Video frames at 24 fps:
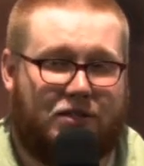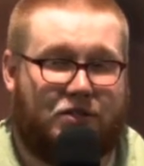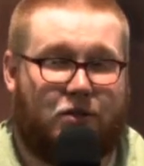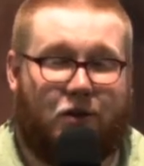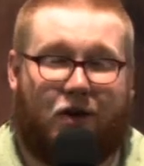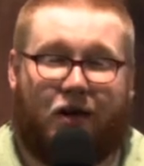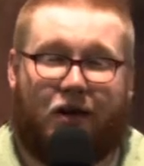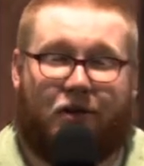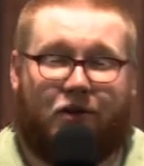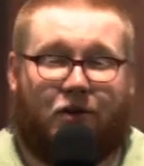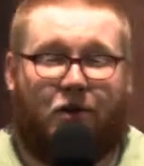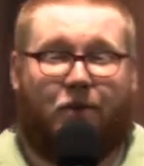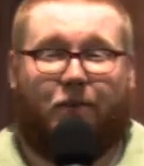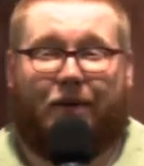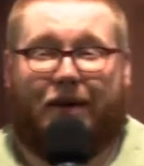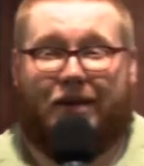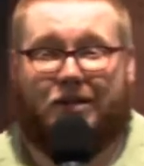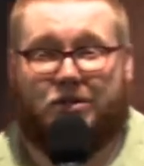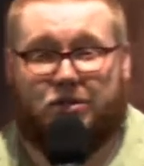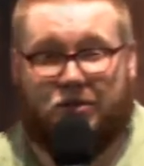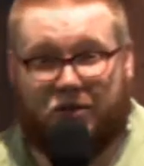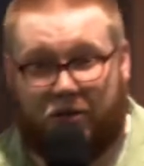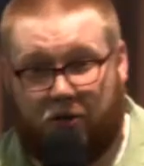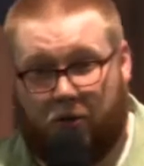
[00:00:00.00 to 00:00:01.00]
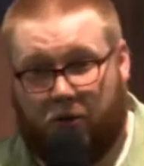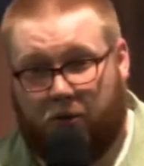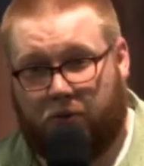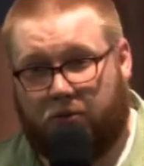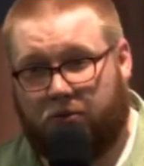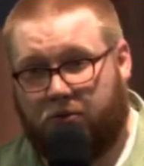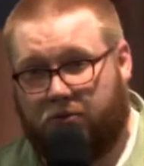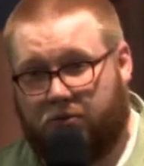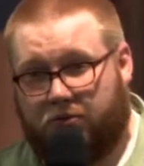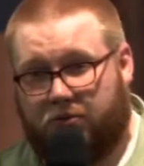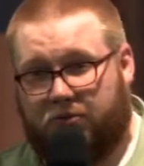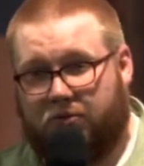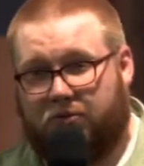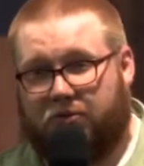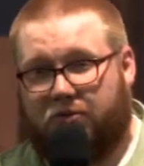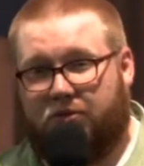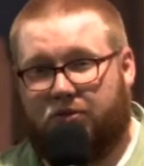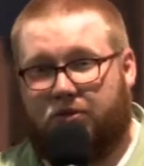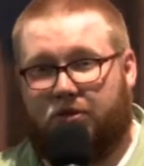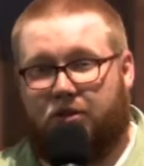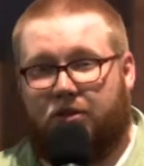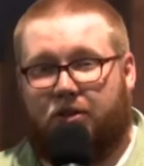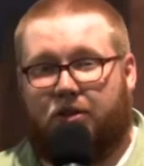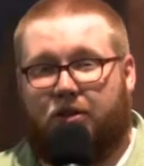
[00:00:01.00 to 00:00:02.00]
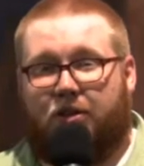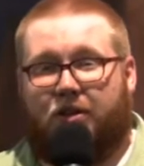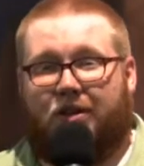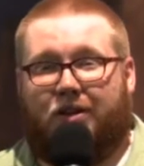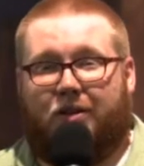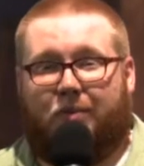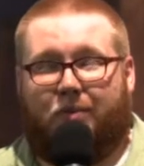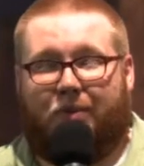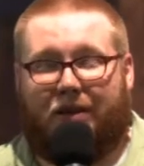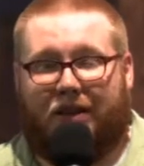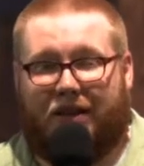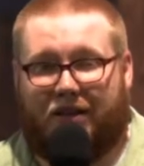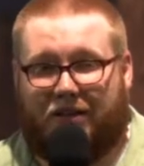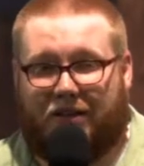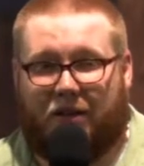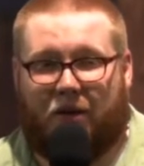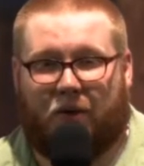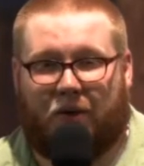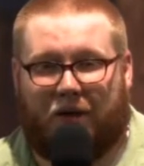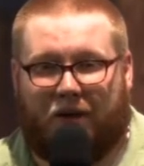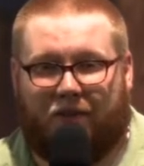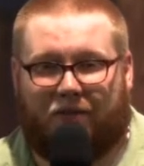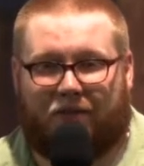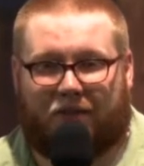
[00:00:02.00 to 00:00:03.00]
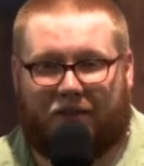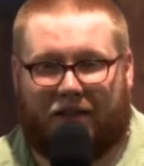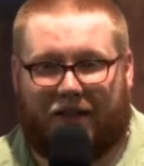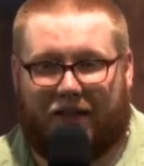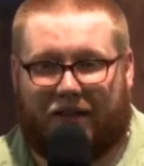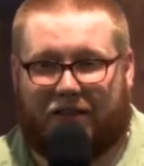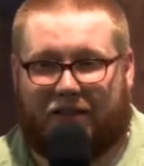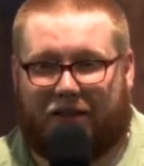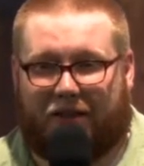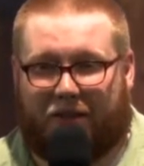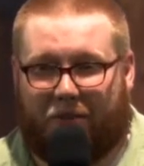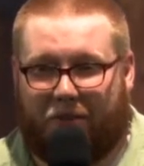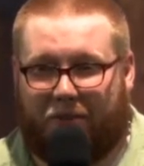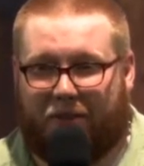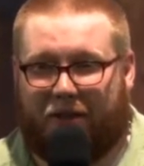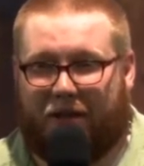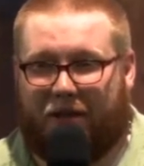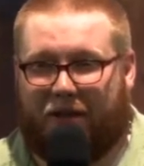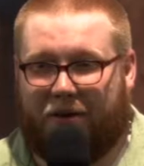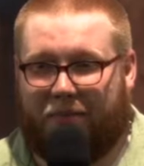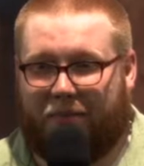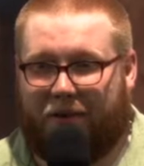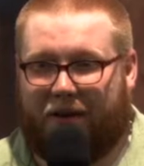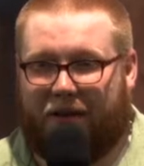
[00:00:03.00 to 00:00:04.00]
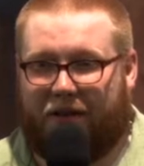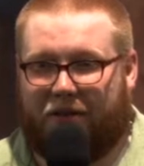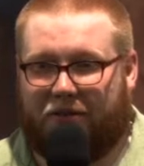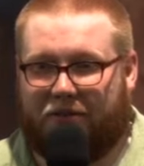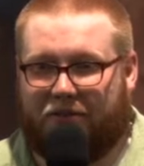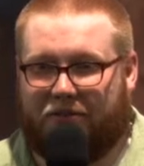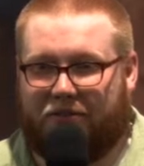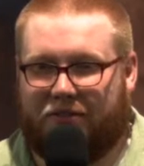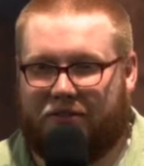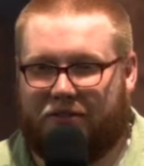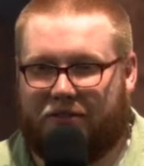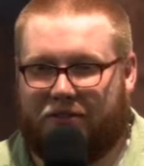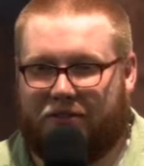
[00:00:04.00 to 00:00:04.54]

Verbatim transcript: So I don't know about you but I don't have a lot to complain about.